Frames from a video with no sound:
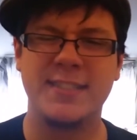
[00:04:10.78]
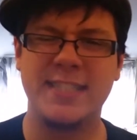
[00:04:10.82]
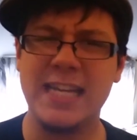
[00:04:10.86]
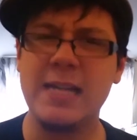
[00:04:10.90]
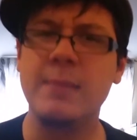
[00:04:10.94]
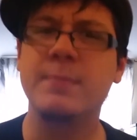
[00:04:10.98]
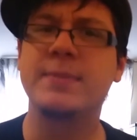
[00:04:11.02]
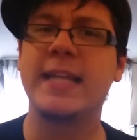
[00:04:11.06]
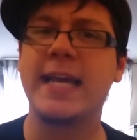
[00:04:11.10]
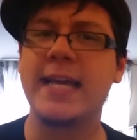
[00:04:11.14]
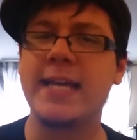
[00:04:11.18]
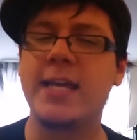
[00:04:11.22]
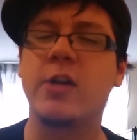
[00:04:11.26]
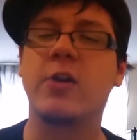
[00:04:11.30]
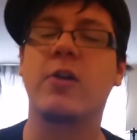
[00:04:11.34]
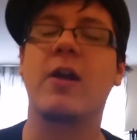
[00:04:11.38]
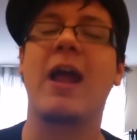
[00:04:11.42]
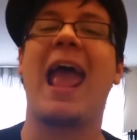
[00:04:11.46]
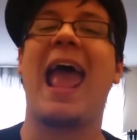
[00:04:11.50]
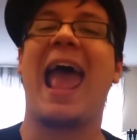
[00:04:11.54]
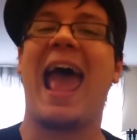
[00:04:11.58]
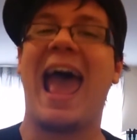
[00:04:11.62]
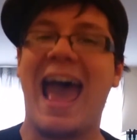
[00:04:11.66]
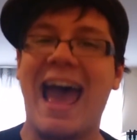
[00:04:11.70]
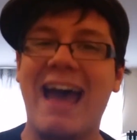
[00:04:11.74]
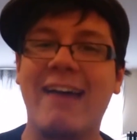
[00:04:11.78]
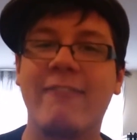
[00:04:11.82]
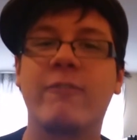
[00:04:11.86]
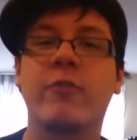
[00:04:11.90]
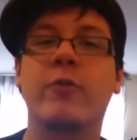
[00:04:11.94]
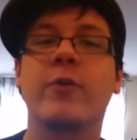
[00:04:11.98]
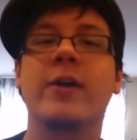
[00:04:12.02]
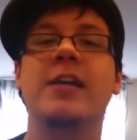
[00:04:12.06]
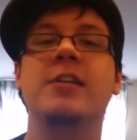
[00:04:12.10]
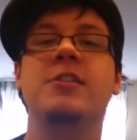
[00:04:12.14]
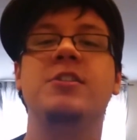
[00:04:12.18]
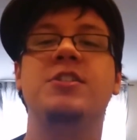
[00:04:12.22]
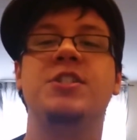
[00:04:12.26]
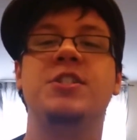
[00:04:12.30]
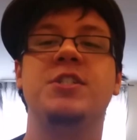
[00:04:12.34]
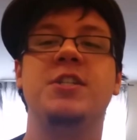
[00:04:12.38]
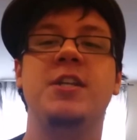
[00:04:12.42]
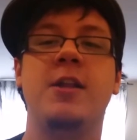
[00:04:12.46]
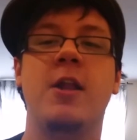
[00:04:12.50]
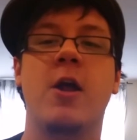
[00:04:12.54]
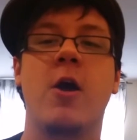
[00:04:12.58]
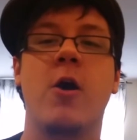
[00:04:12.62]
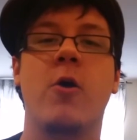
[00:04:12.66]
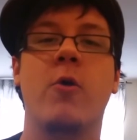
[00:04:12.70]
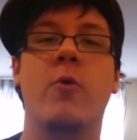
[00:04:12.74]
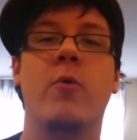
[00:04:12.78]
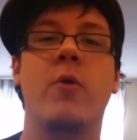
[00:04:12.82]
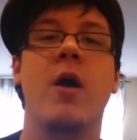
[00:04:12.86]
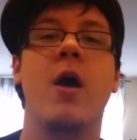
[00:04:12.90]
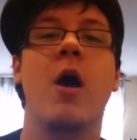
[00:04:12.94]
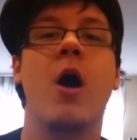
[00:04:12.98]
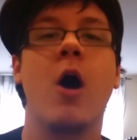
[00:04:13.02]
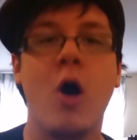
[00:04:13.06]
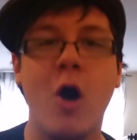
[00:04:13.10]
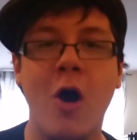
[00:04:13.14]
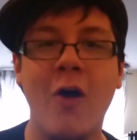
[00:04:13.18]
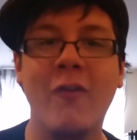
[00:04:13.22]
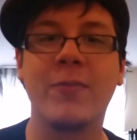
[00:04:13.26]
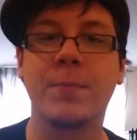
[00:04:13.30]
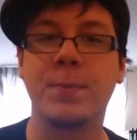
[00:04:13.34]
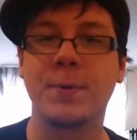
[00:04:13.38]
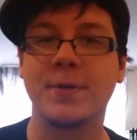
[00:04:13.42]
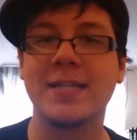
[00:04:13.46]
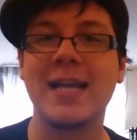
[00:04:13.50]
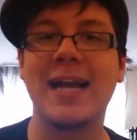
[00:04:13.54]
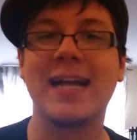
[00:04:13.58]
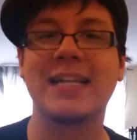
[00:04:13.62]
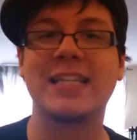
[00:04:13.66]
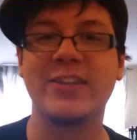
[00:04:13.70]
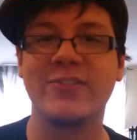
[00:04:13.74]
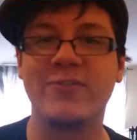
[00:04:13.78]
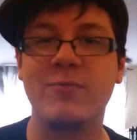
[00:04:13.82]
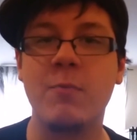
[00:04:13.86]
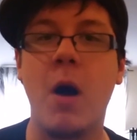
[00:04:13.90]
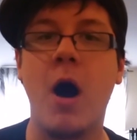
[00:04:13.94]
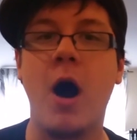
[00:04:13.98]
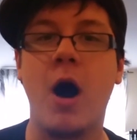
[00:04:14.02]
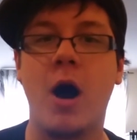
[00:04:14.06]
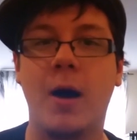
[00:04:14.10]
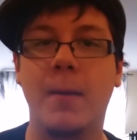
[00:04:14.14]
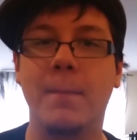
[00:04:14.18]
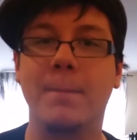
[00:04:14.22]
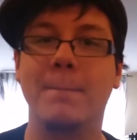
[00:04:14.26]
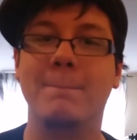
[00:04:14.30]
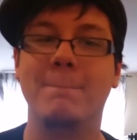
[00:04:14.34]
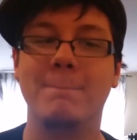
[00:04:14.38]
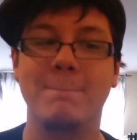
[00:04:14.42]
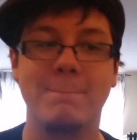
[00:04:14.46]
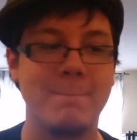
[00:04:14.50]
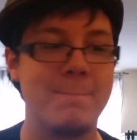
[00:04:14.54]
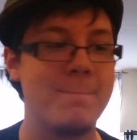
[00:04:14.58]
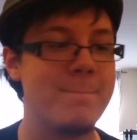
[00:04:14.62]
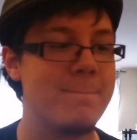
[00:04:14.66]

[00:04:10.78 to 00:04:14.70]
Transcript: seems like your average, overprotective mom.